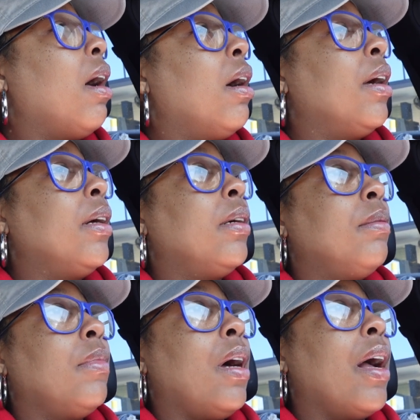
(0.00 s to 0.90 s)

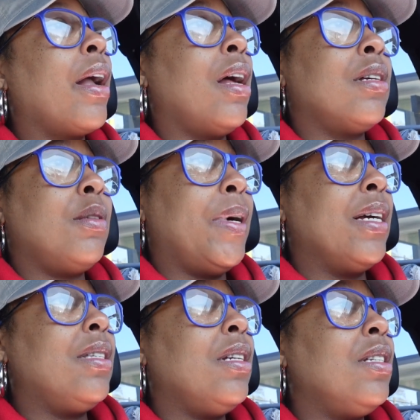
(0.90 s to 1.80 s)
Um, I got a
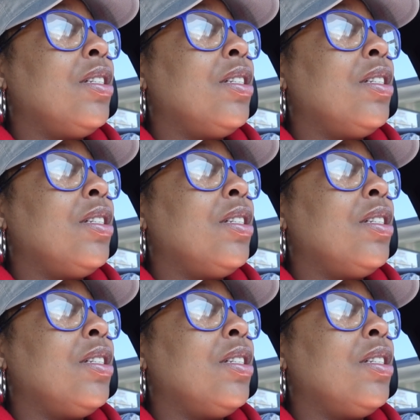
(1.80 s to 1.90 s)
spicy